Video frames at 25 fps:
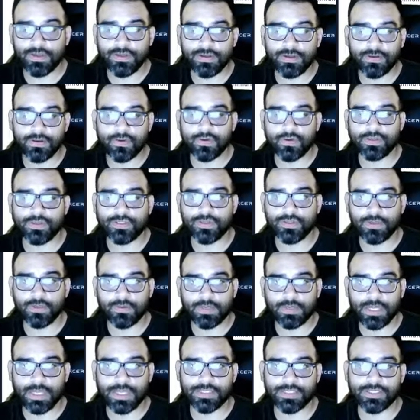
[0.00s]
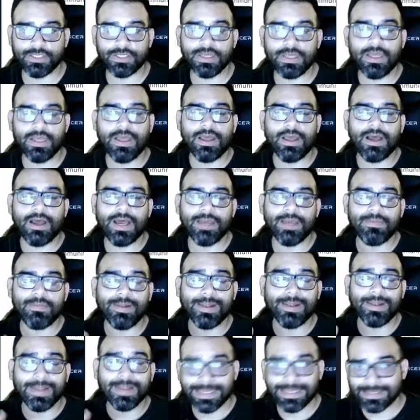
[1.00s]
according to their logic, I am
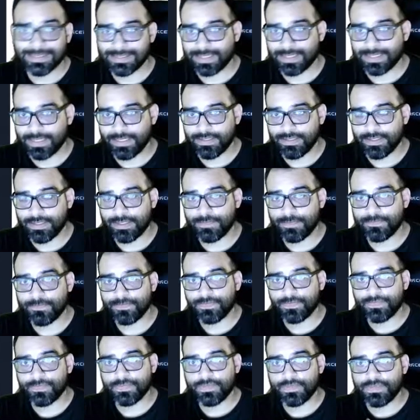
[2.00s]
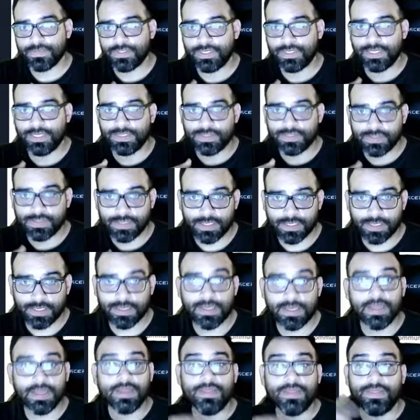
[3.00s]
less likely to get sick
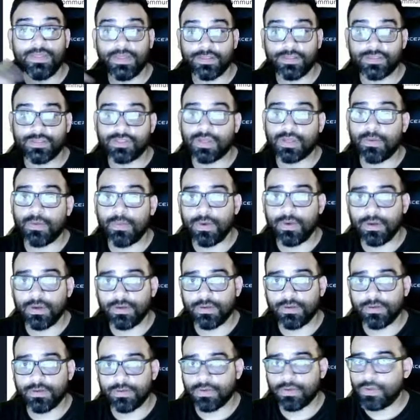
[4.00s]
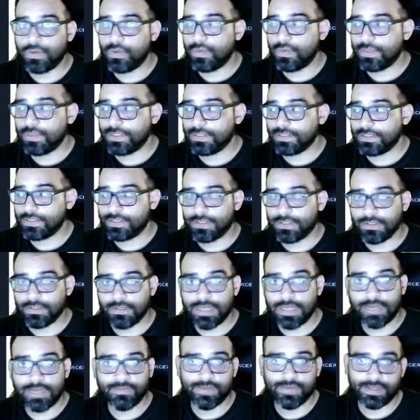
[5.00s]
than someone who is
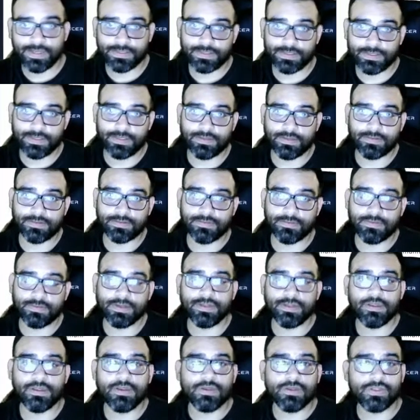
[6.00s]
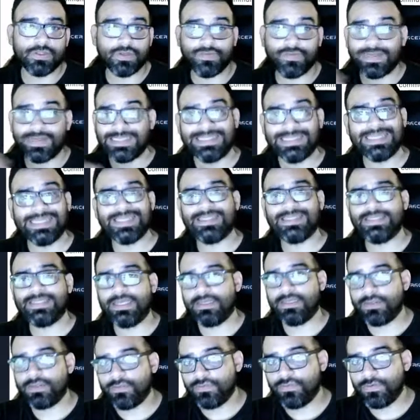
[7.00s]
not vaccinated, right? So if I didn't take
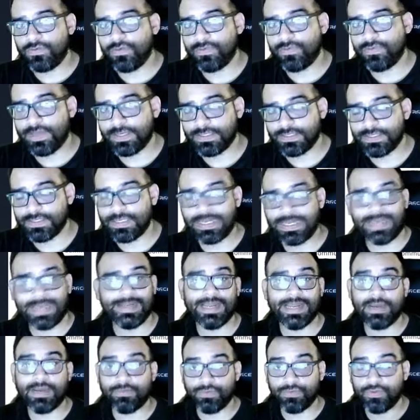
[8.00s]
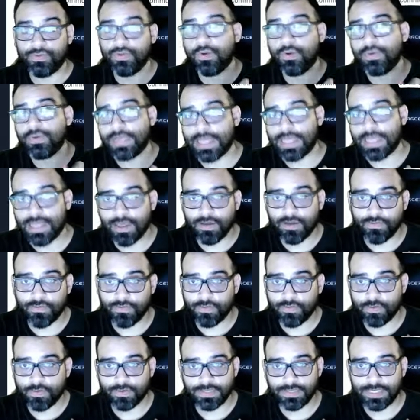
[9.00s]
the flu vaccine, I now don't have
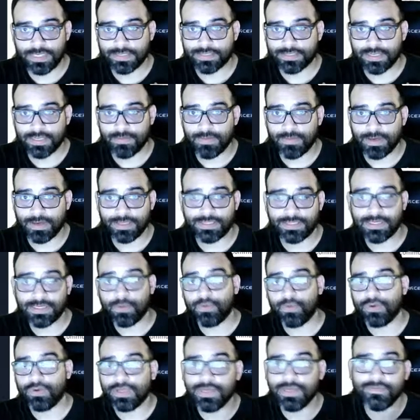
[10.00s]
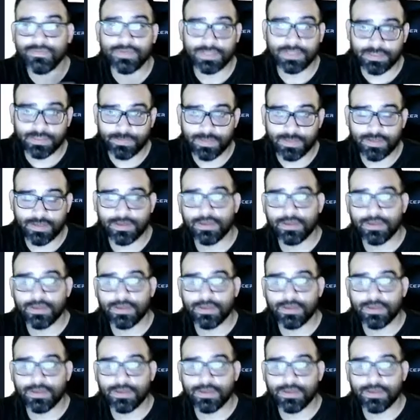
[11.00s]
those antibodies that were given to me